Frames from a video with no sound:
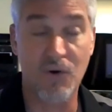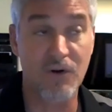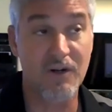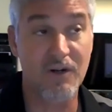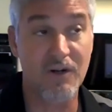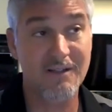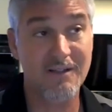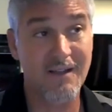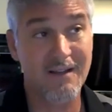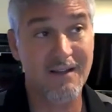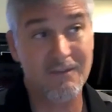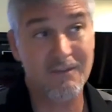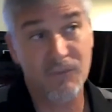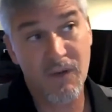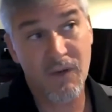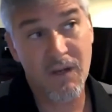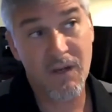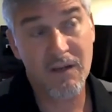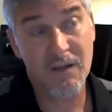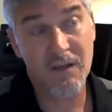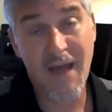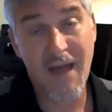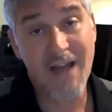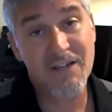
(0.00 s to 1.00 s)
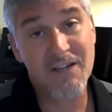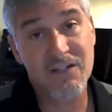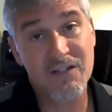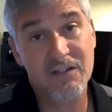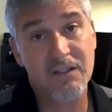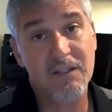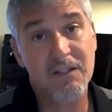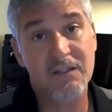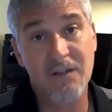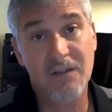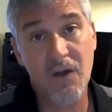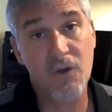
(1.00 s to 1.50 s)
And it's like, well,
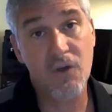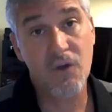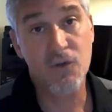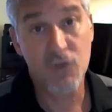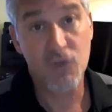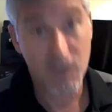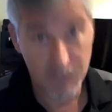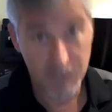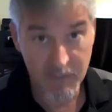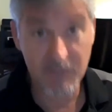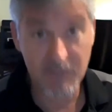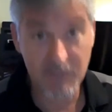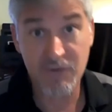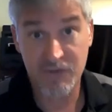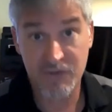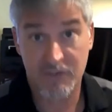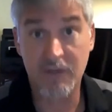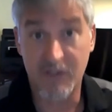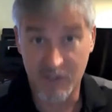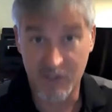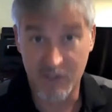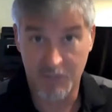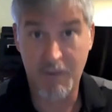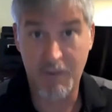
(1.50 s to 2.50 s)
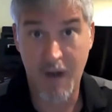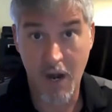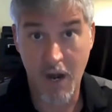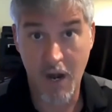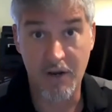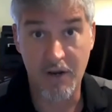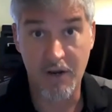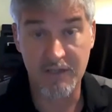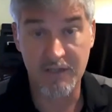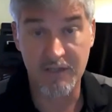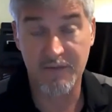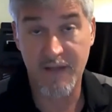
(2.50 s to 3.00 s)
actually, no, you can be your son's
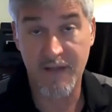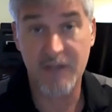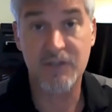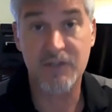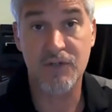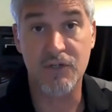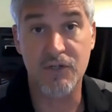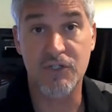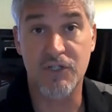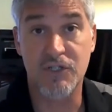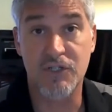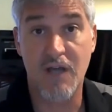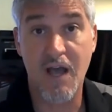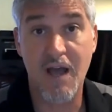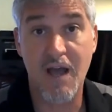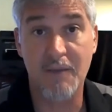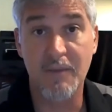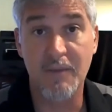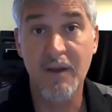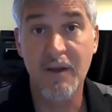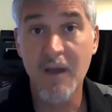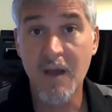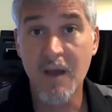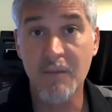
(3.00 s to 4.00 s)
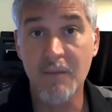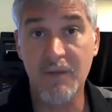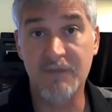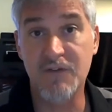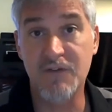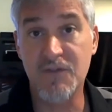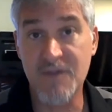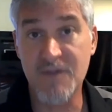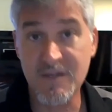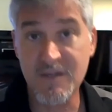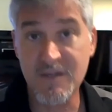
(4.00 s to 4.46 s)
parent, and that's your job. But if you think you